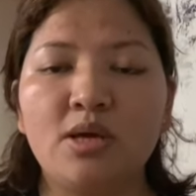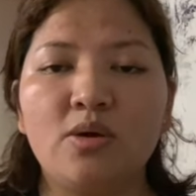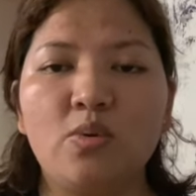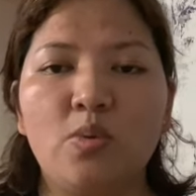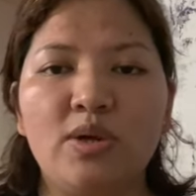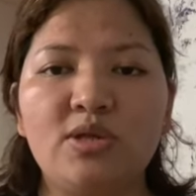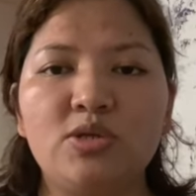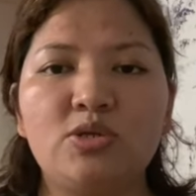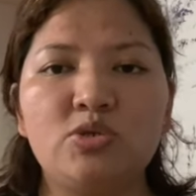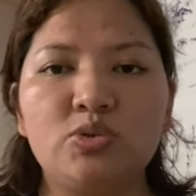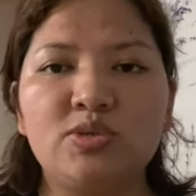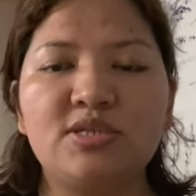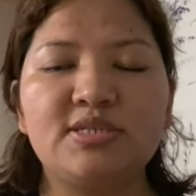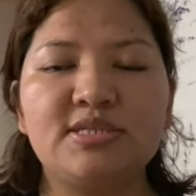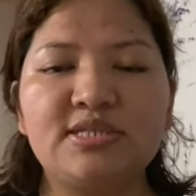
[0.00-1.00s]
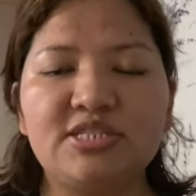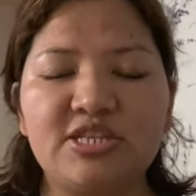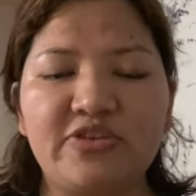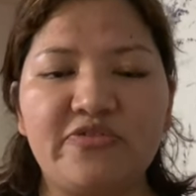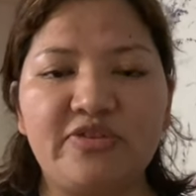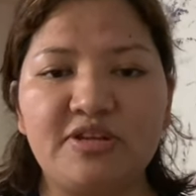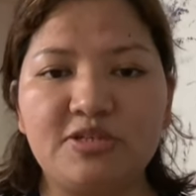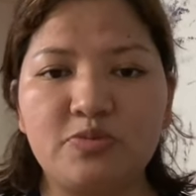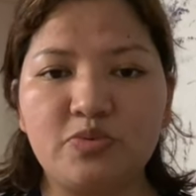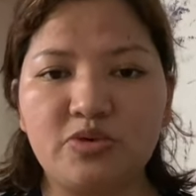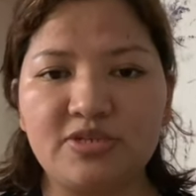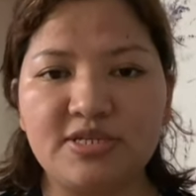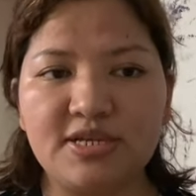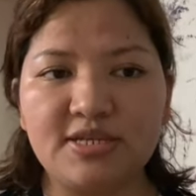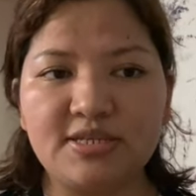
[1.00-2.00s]
when you do the CGFNS
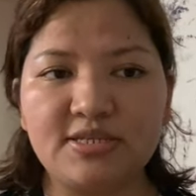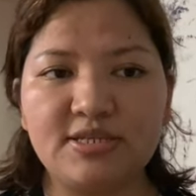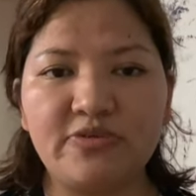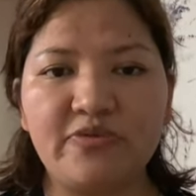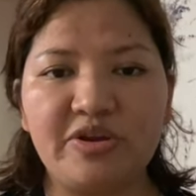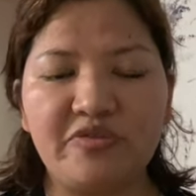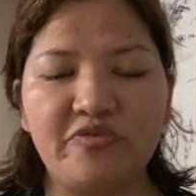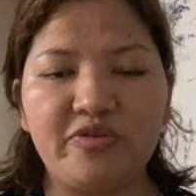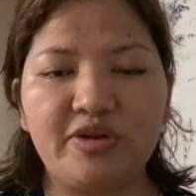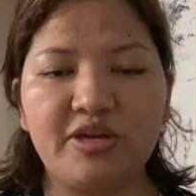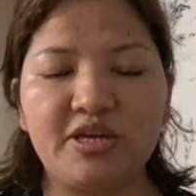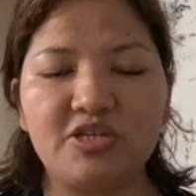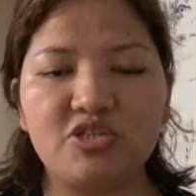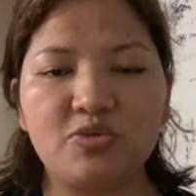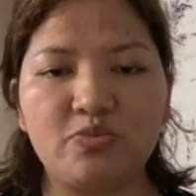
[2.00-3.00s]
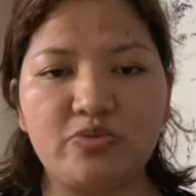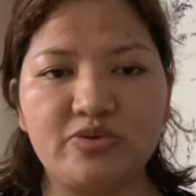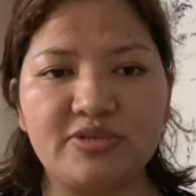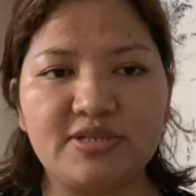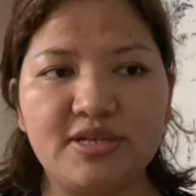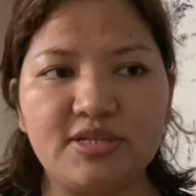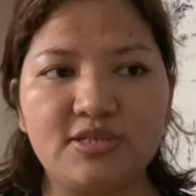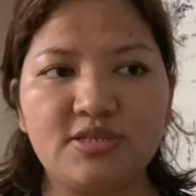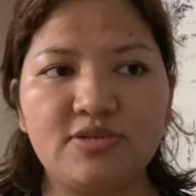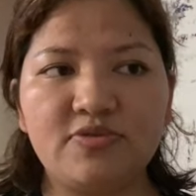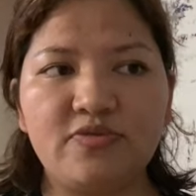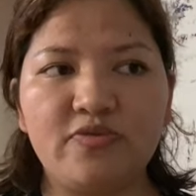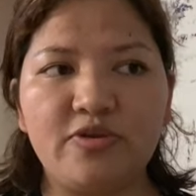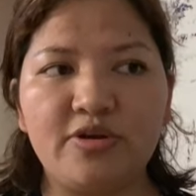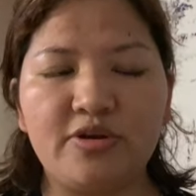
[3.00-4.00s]
process, the verification process
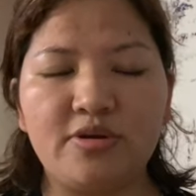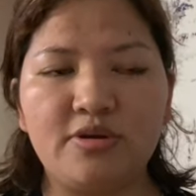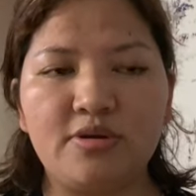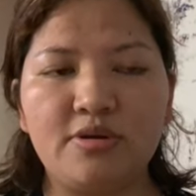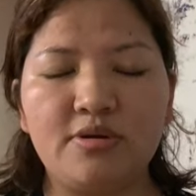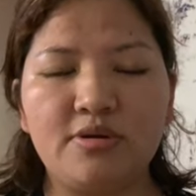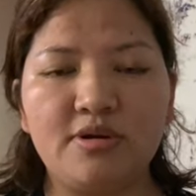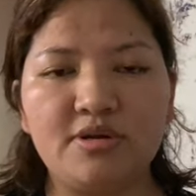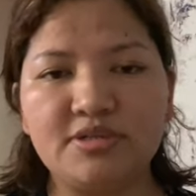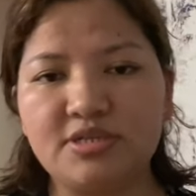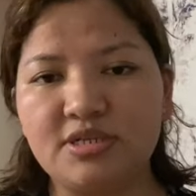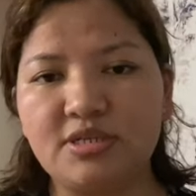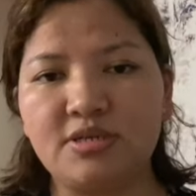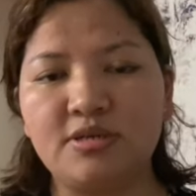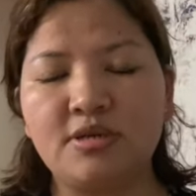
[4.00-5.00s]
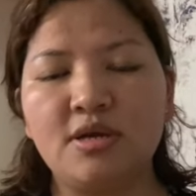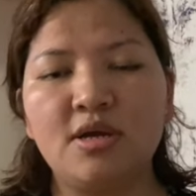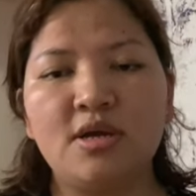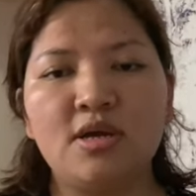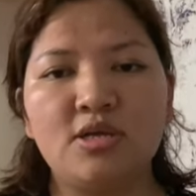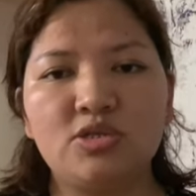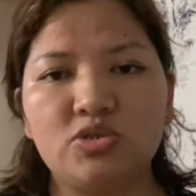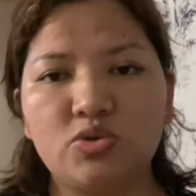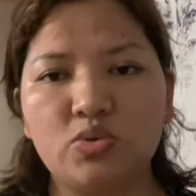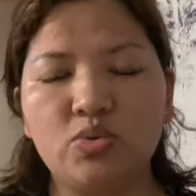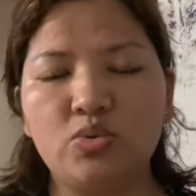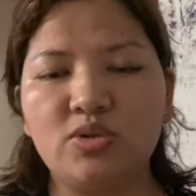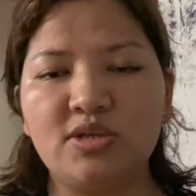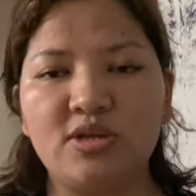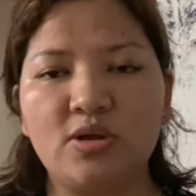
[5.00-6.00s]
for your nursing
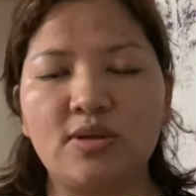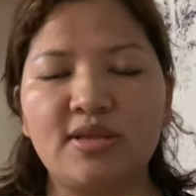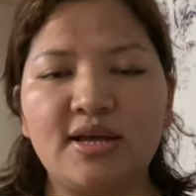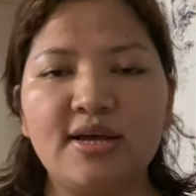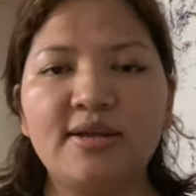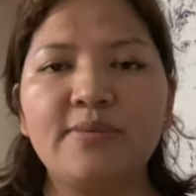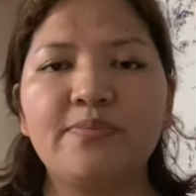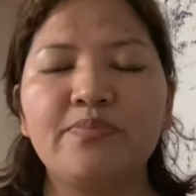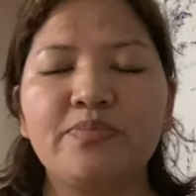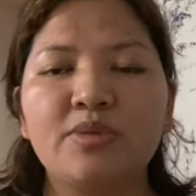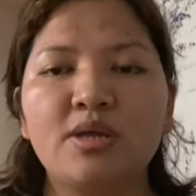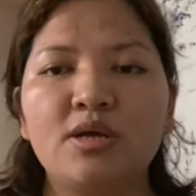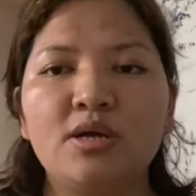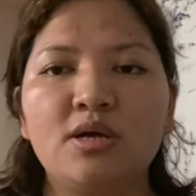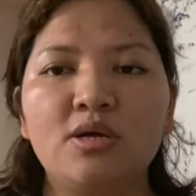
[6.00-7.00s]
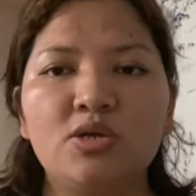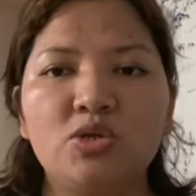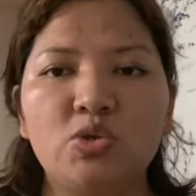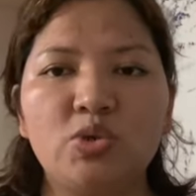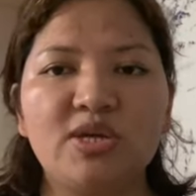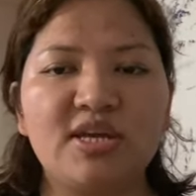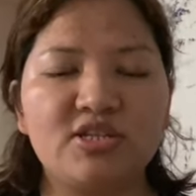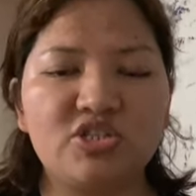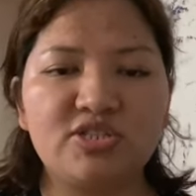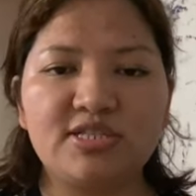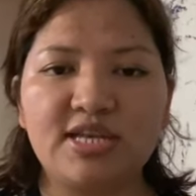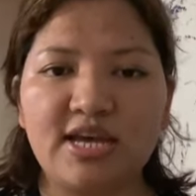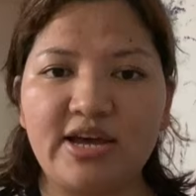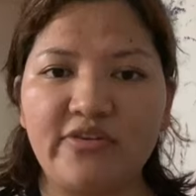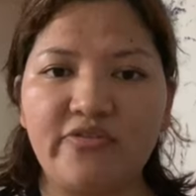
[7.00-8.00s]
school and all that, you can just
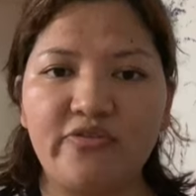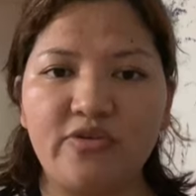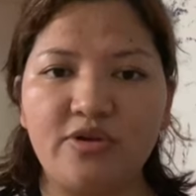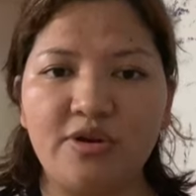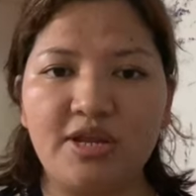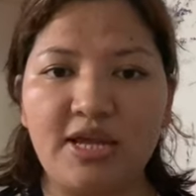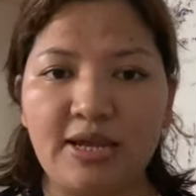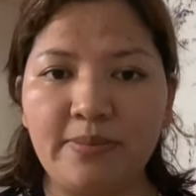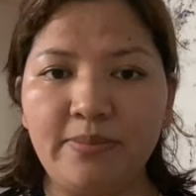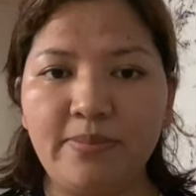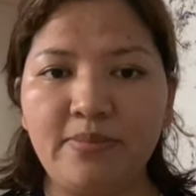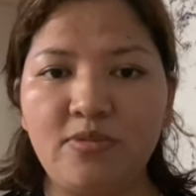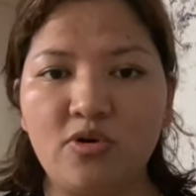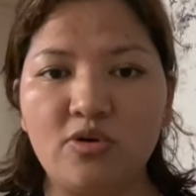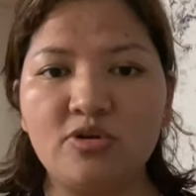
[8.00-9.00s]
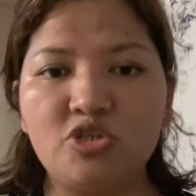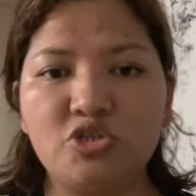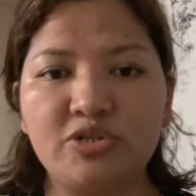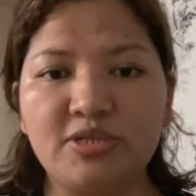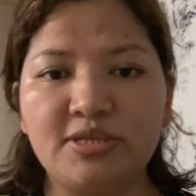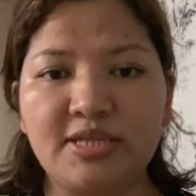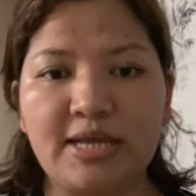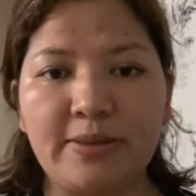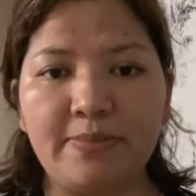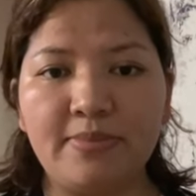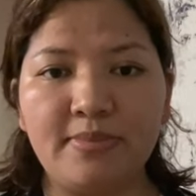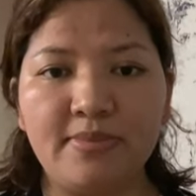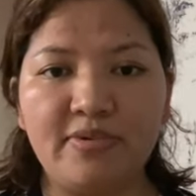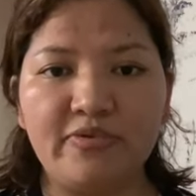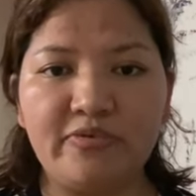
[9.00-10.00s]
have your name, original
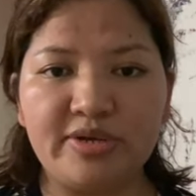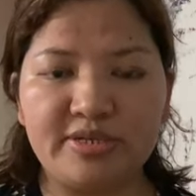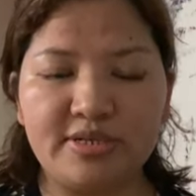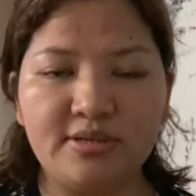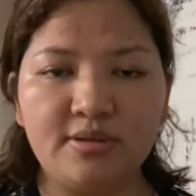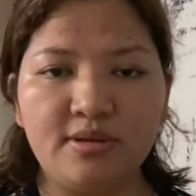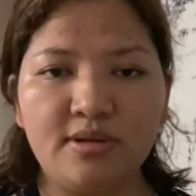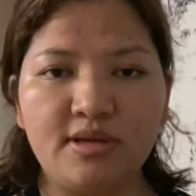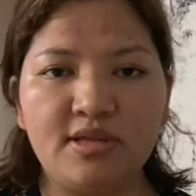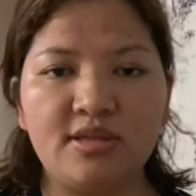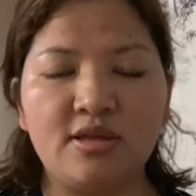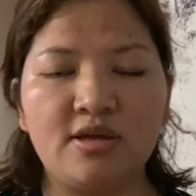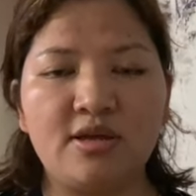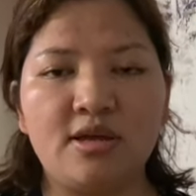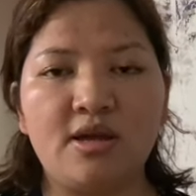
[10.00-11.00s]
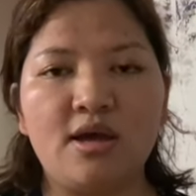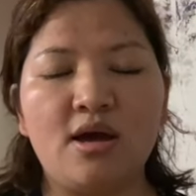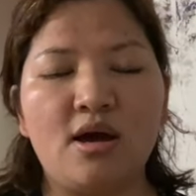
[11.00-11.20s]
name, written in the